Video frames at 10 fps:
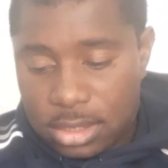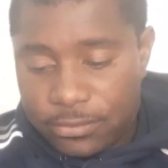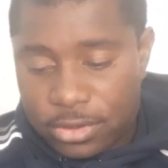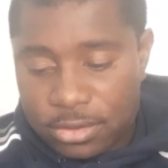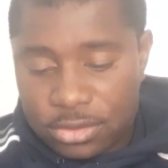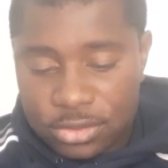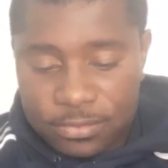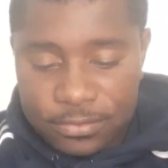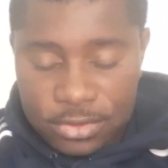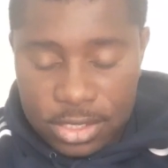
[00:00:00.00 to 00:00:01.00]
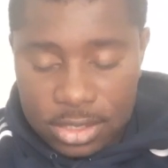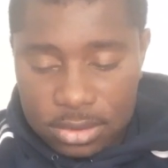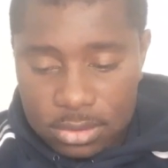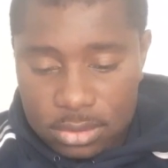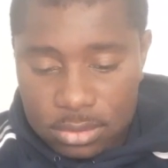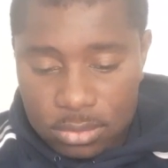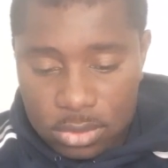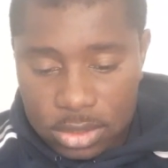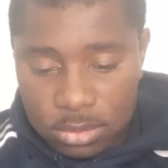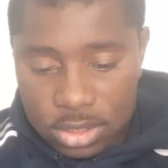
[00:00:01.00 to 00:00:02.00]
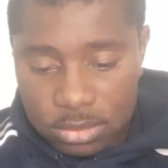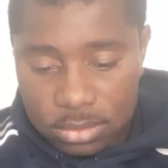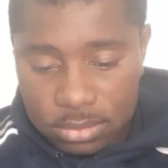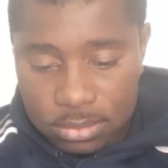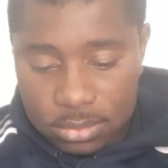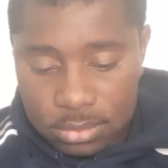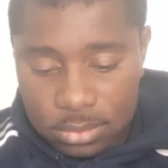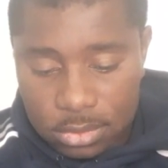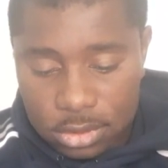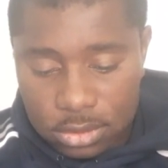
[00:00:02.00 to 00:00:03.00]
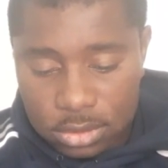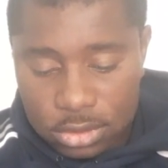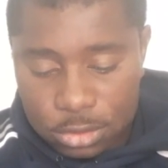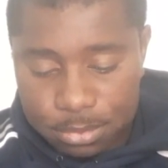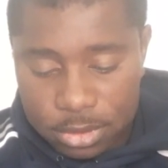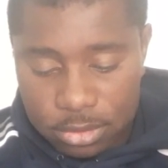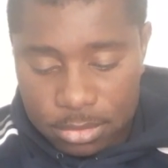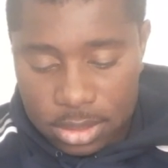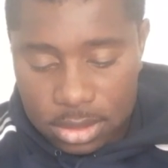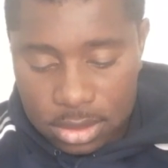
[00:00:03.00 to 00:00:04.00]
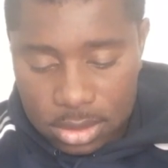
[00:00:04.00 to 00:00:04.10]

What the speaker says: If I can just find... Wait. Hang on, just bear with me.